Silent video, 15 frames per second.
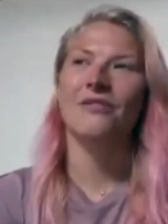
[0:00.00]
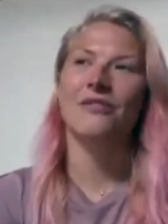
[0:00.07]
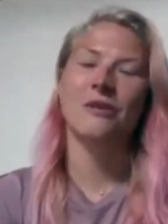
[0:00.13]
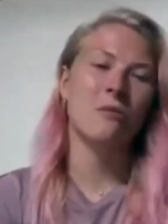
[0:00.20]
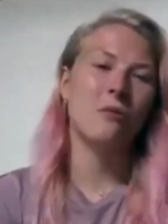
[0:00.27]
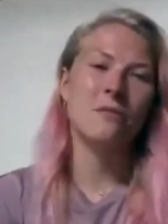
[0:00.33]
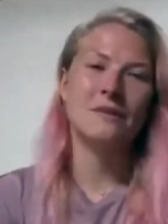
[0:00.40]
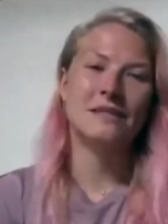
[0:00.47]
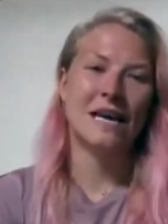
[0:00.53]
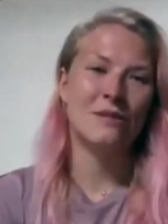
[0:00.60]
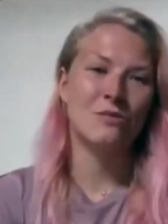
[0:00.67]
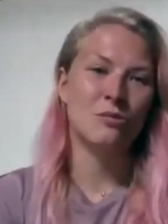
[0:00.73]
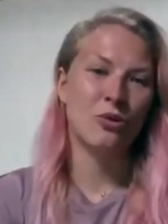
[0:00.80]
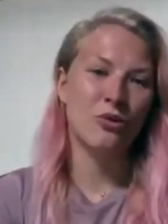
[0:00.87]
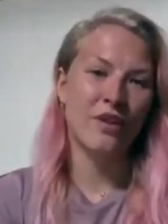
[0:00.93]
enough that mom and
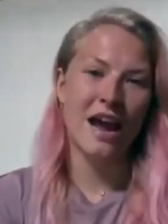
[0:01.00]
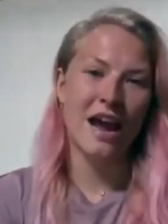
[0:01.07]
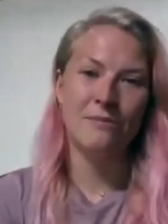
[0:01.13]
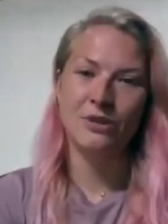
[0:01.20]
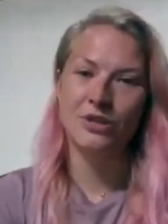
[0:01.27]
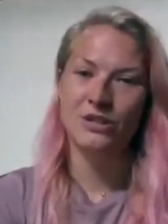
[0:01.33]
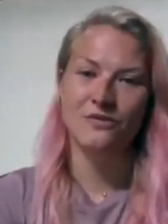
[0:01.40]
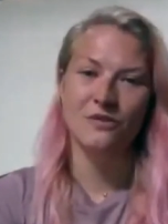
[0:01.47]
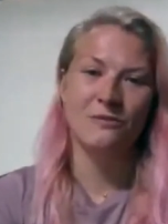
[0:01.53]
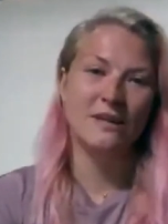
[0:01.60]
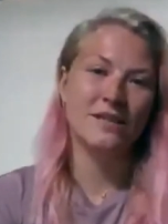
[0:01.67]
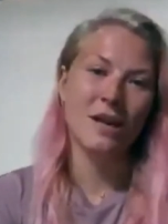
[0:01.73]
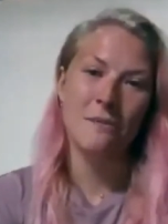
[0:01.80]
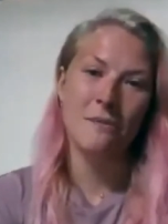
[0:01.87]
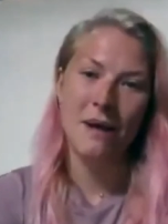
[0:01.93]
dad were more than happy just for
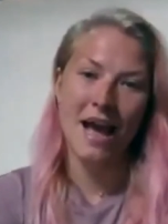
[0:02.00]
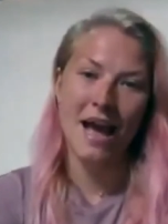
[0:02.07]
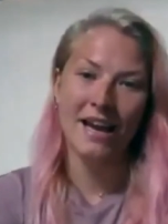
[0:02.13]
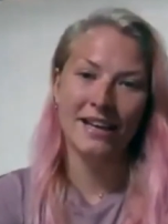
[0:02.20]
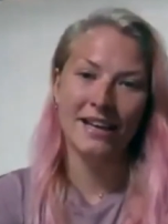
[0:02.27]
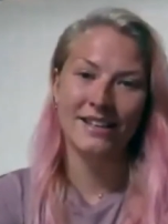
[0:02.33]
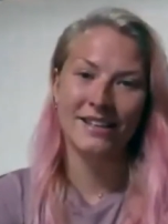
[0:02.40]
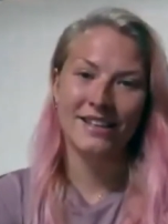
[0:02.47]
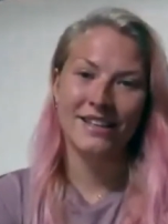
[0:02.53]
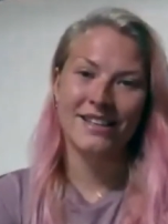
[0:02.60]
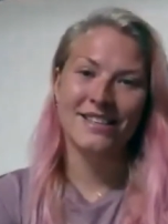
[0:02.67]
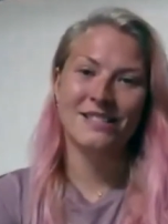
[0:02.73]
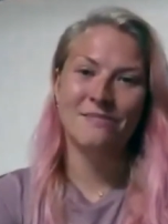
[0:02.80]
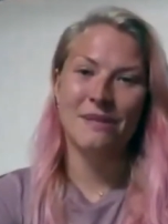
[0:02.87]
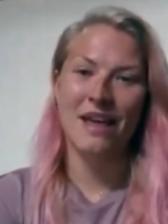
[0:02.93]
me to come back and
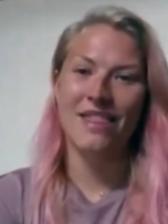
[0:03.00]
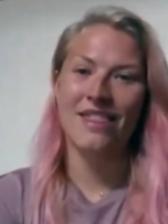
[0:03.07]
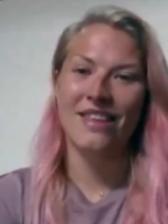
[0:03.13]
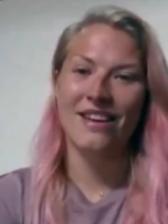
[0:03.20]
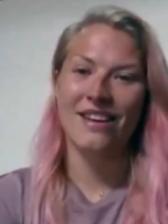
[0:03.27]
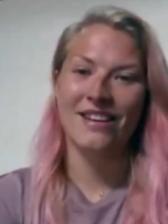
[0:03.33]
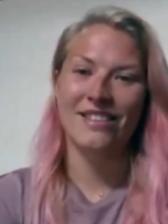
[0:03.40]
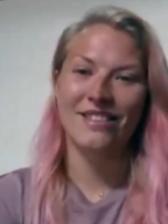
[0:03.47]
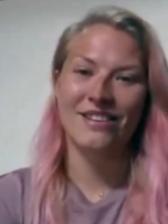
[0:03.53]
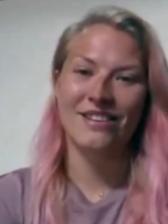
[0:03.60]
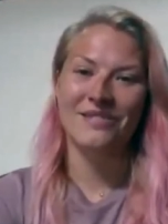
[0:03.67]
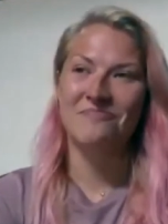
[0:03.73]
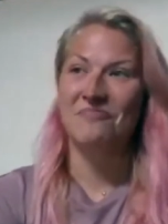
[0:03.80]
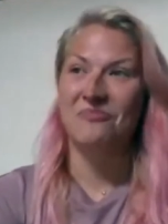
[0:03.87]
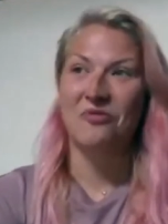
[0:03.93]
spend the,
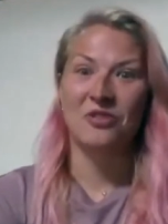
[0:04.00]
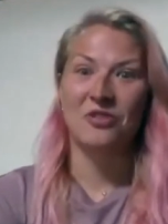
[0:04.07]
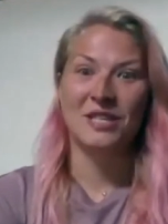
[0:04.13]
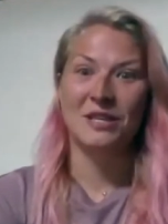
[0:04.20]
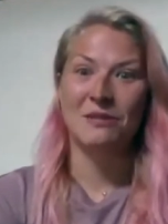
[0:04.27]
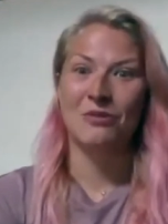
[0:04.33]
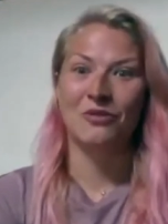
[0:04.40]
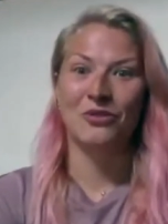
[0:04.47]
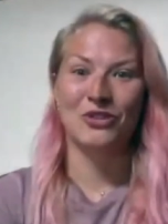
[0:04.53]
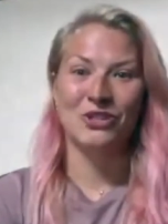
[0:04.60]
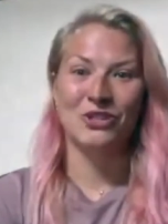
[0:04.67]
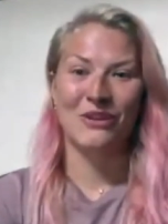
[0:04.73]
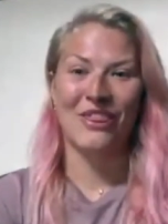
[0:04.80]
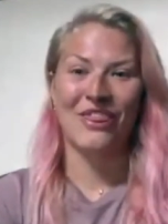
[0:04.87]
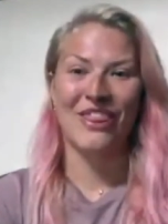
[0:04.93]
the foreseeable
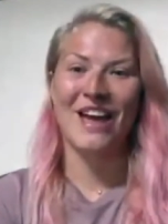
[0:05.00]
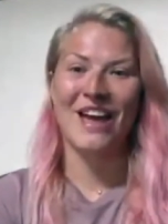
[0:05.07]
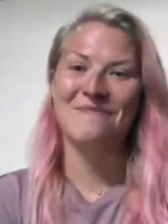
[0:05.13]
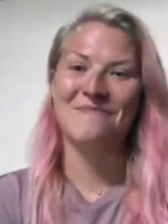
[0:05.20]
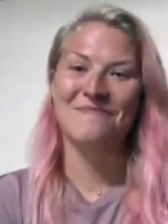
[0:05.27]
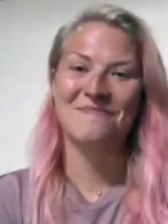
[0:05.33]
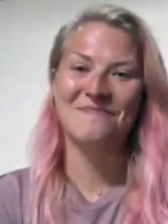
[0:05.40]
future with them.